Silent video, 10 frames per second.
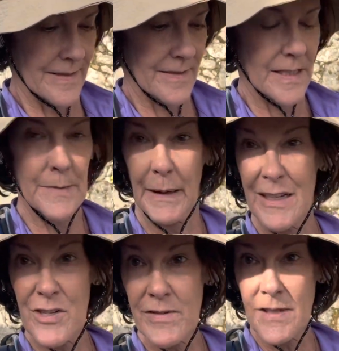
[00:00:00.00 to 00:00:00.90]

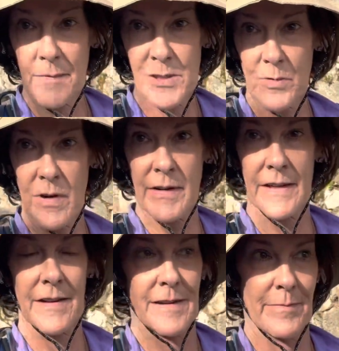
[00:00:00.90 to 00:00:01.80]
spinach of some sort
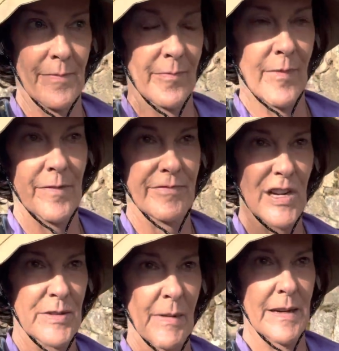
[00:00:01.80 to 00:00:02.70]
and
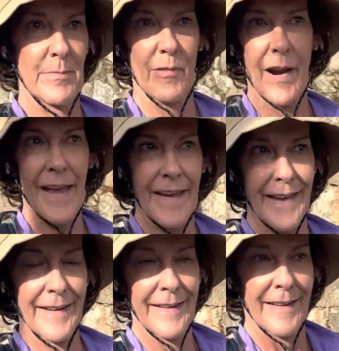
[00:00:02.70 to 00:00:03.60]
fresh made
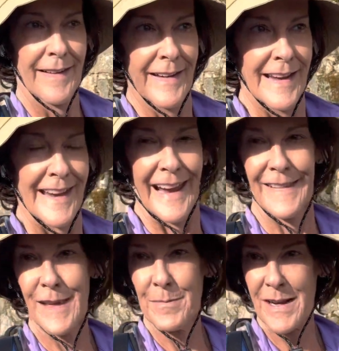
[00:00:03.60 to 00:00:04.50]
bread. And
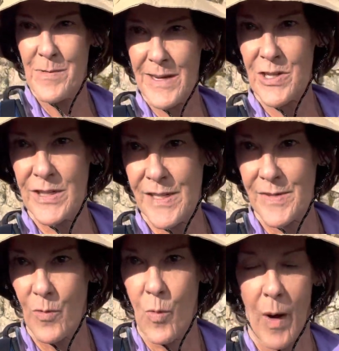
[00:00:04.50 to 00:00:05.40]
then my question is,
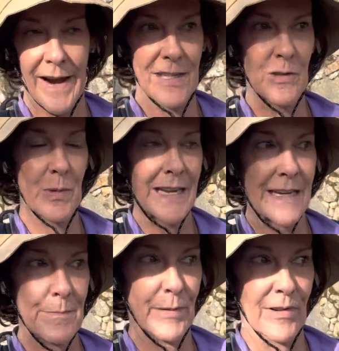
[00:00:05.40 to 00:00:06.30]
why don't we
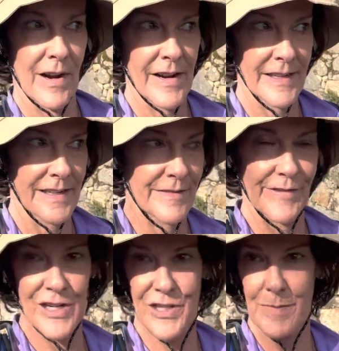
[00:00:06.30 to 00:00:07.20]
eat burrata and
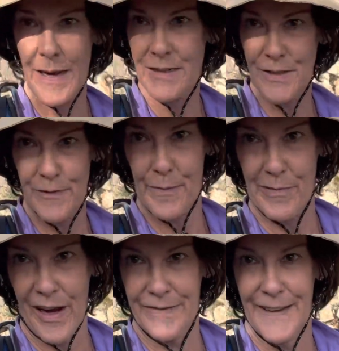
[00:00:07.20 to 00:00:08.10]
fresh tomatoes for
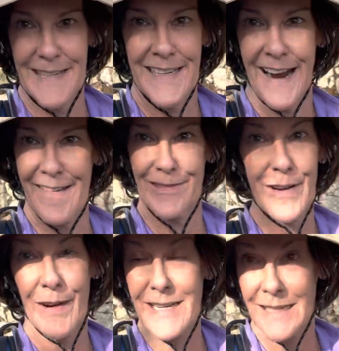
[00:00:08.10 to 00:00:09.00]
breakfast? I have
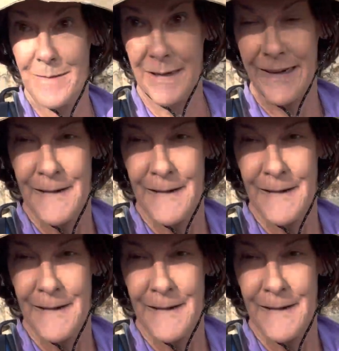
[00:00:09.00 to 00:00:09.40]
no idea, but